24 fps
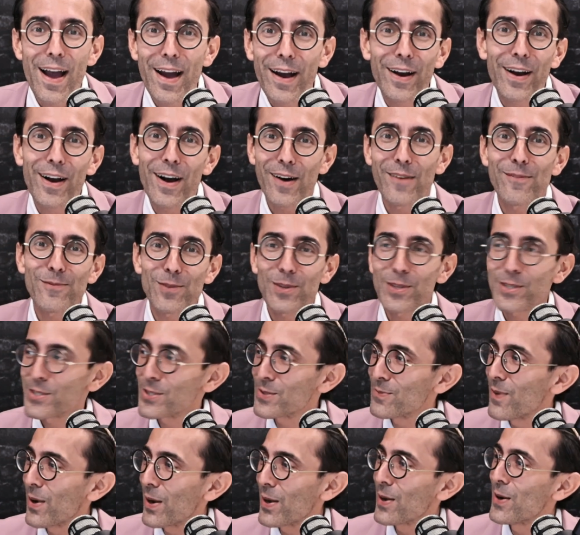accomplished
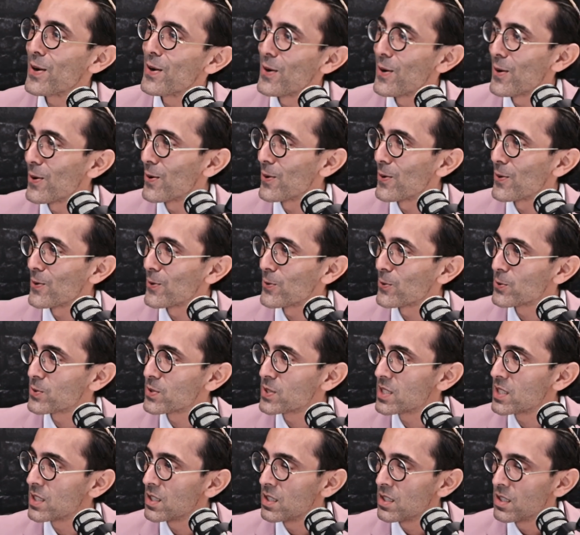my
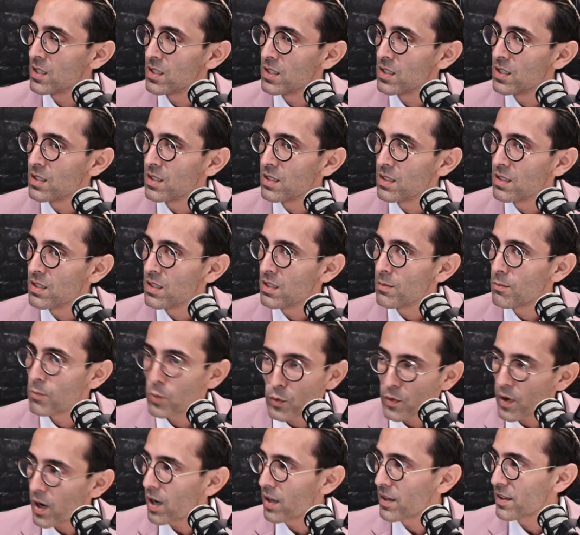goals,
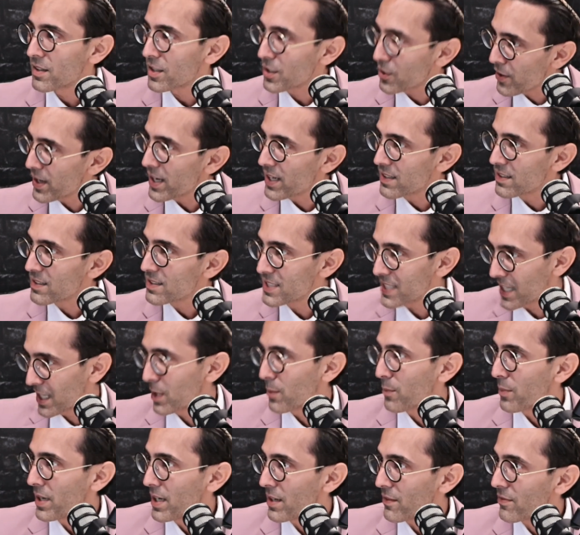move on. Great.
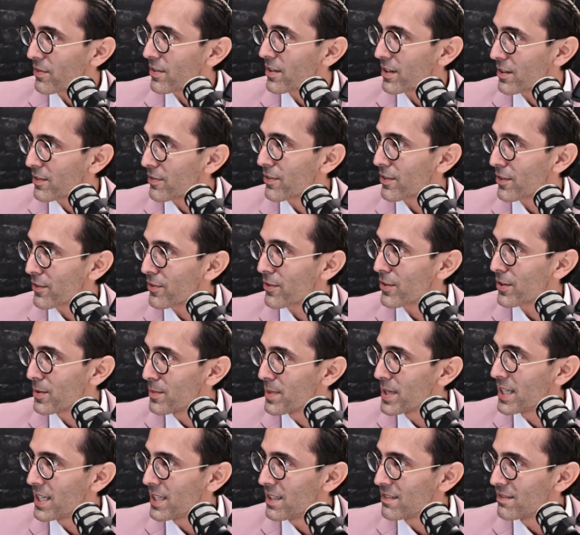Celebrate for a
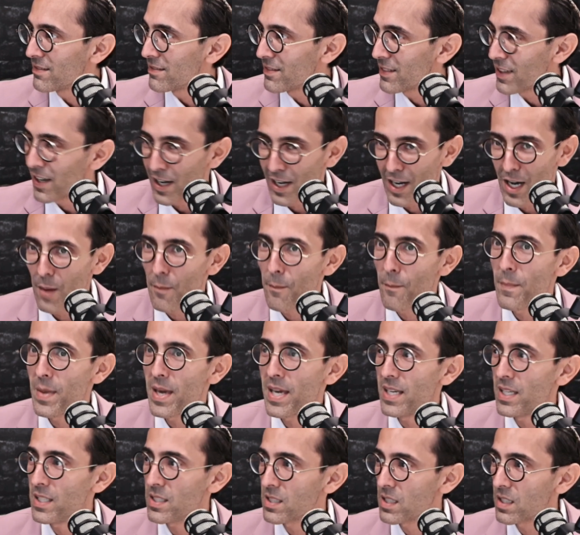minute.
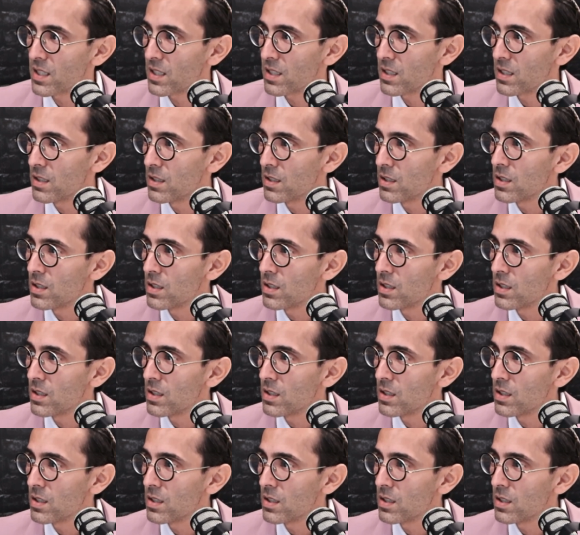Amazing.